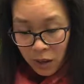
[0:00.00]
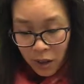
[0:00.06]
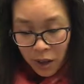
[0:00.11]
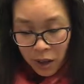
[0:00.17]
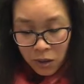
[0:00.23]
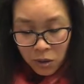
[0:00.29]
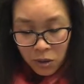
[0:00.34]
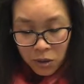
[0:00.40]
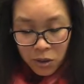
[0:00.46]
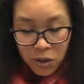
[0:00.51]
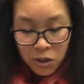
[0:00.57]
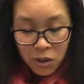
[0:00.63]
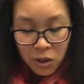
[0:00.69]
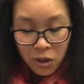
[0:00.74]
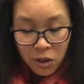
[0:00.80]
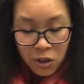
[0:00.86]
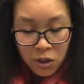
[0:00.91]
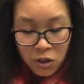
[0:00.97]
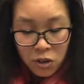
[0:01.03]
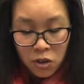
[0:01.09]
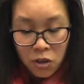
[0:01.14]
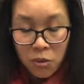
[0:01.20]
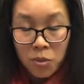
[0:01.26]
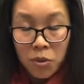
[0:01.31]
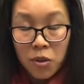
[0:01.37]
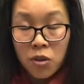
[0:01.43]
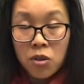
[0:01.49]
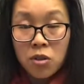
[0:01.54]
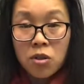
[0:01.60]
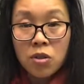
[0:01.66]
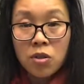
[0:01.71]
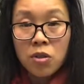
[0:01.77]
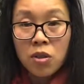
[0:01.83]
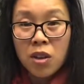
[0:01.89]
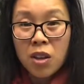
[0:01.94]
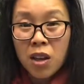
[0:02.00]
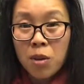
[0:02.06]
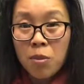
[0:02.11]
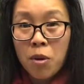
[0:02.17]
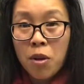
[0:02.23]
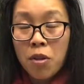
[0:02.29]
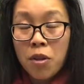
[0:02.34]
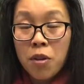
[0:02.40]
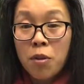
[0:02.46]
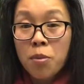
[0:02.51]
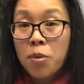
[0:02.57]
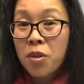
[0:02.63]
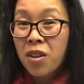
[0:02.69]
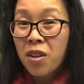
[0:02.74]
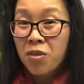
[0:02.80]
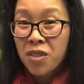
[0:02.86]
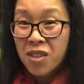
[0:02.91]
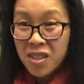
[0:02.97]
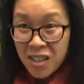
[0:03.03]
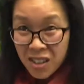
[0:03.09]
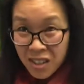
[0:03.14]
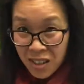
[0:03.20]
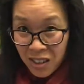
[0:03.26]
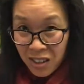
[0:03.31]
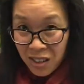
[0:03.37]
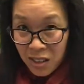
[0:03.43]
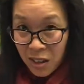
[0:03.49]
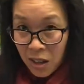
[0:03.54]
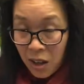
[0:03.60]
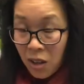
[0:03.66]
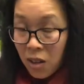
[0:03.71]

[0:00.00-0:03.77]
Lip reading: can also contribute to chemotherapeutic resistance.